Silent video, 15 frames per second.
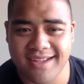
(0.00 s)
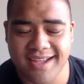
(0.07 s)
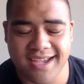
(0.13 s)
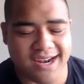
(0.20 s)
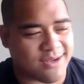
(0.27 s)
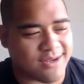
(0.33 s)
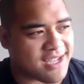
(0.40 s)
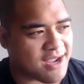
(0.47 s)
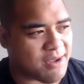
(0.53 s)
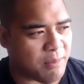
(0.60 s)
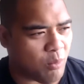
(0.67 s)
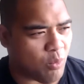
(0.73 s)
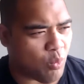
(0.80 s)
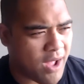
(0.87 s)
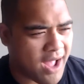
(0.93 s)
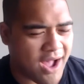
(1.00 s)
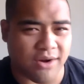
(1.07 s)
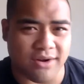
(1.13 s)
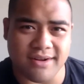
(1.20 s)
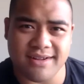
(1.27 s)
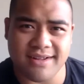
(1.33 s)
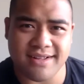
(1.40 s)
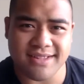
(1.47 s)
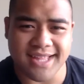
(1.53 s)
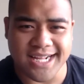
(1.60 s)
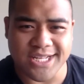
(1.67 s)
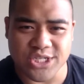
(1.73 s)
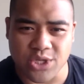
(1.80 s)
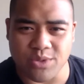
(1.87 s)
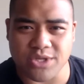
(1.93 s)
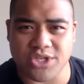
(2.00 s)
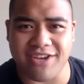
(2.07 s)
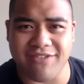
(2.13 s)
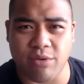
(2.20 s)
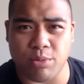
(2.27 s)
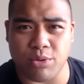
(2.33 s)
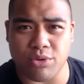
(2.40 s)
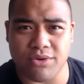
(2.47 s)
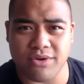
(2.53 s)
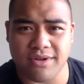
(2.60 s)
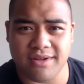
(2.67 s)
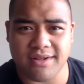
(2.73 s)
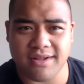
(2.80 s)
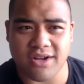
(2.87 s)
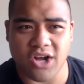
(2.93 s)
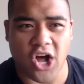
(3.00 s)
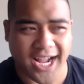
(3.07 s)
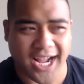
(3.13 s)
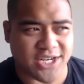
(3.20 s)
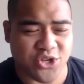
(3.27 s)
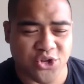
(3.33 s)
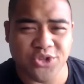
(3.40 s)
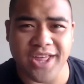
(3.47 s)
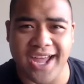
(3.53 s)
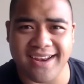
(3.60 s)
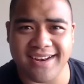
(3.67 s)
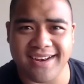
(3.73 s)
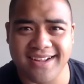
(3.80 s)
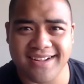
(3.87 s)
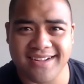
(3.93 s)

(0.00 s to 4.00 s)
And I was like, wow, that is so achievable. I can do that.